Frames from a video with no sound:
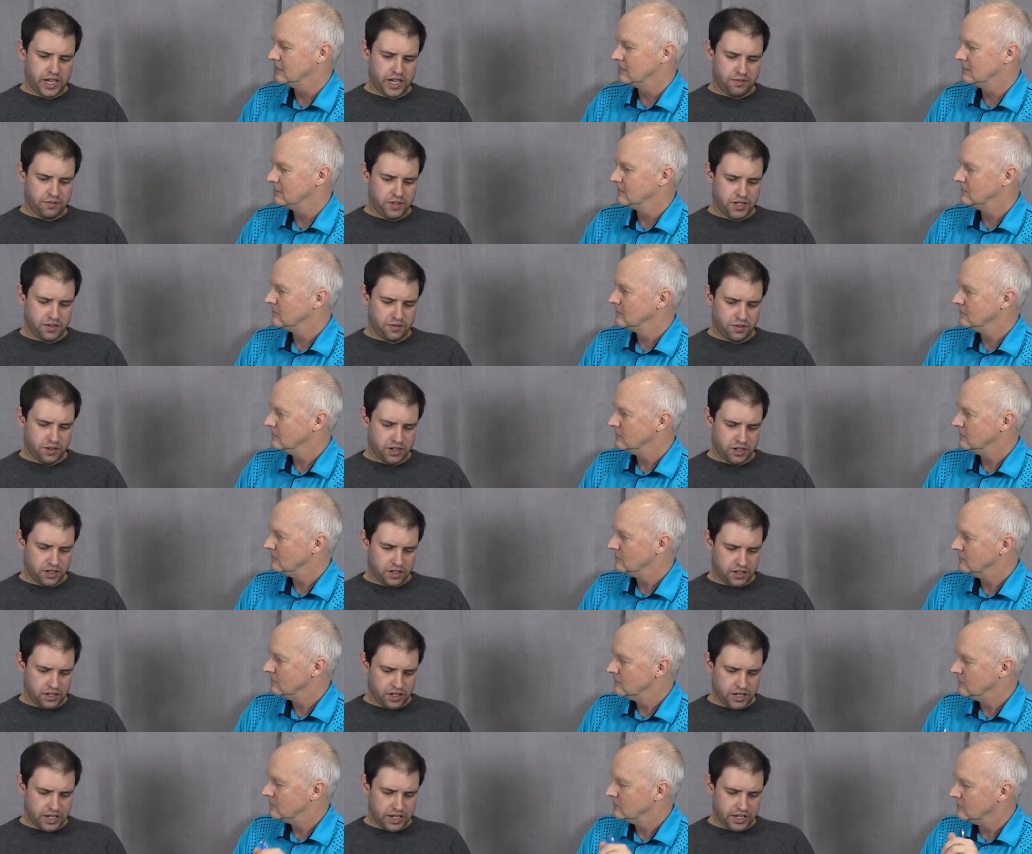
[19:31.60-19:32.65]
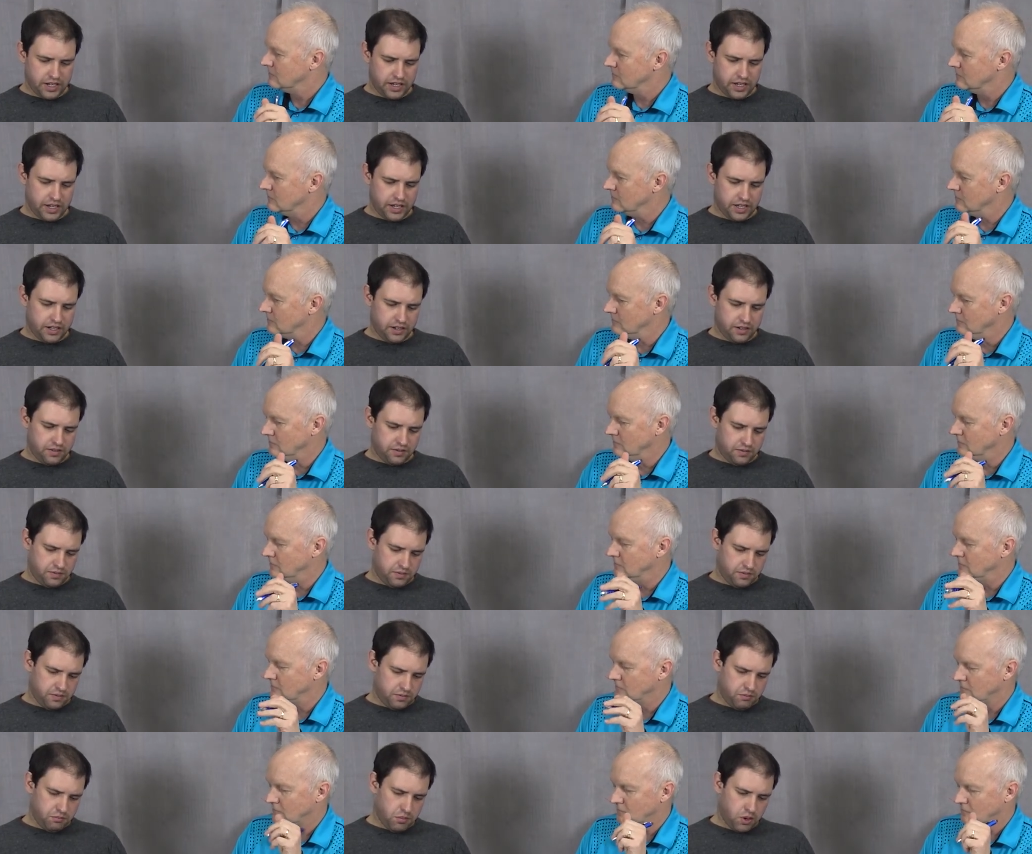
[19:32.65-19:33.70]
Speaker 1: will have different,
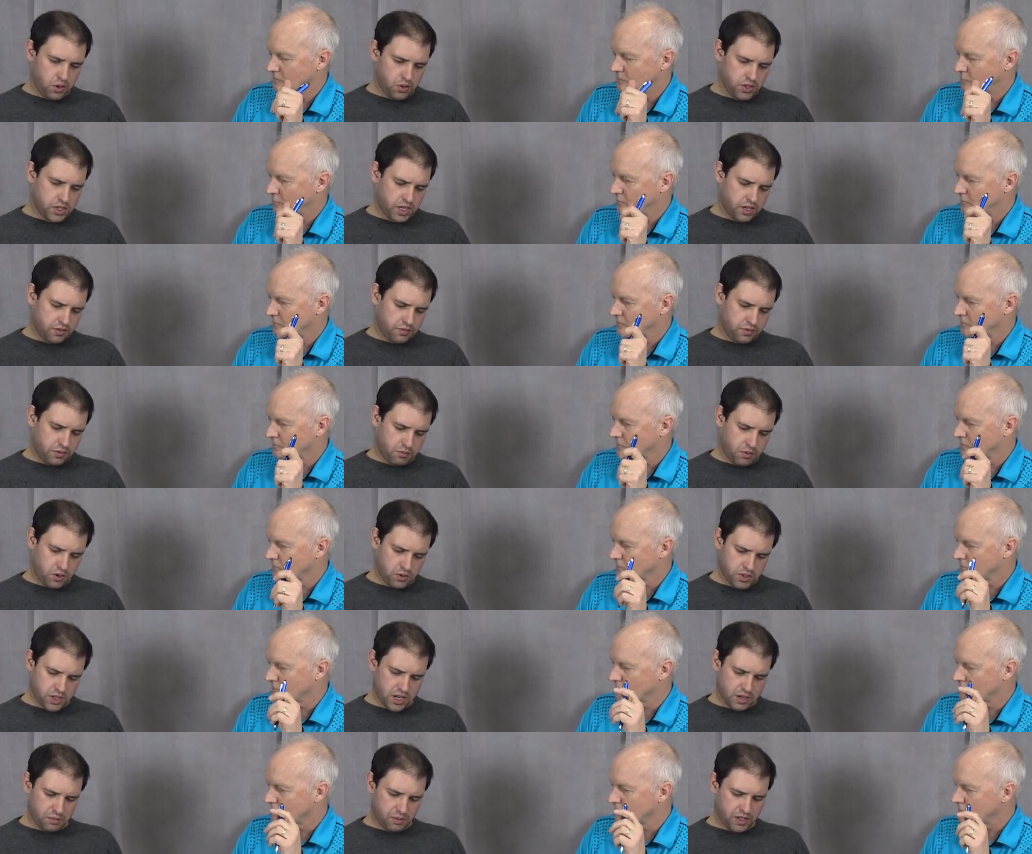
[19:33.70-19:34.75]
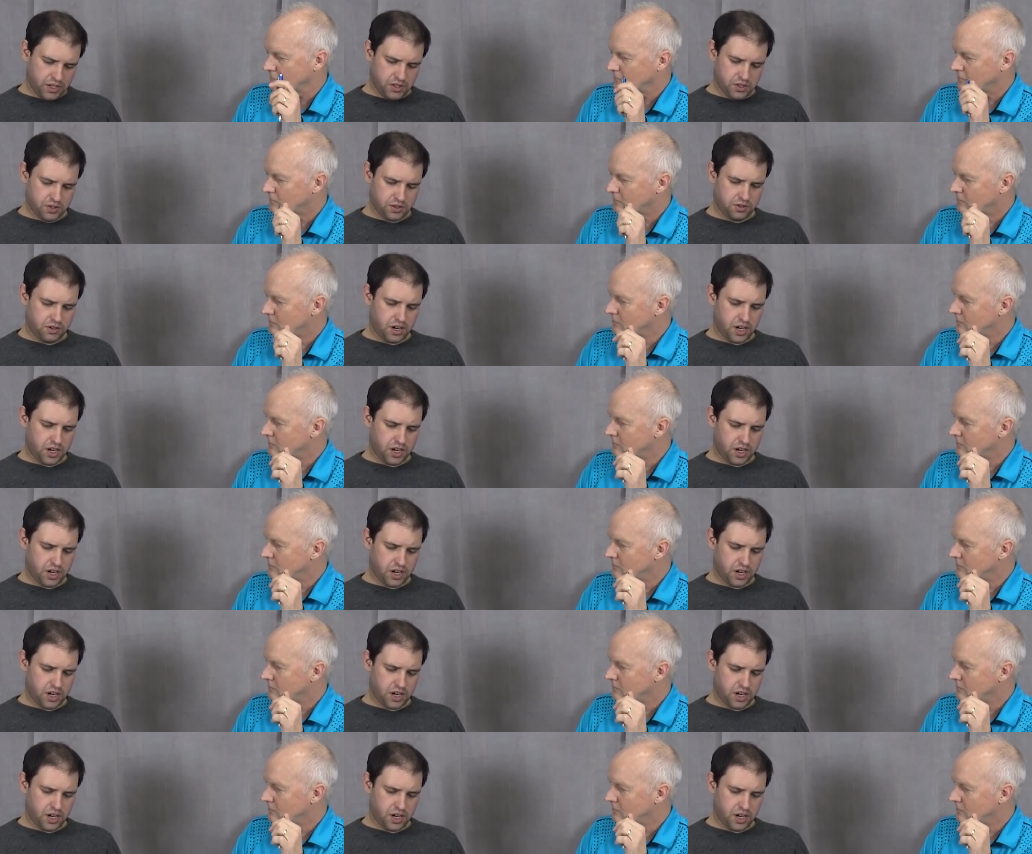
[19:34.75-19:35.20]
and for most airplanes, the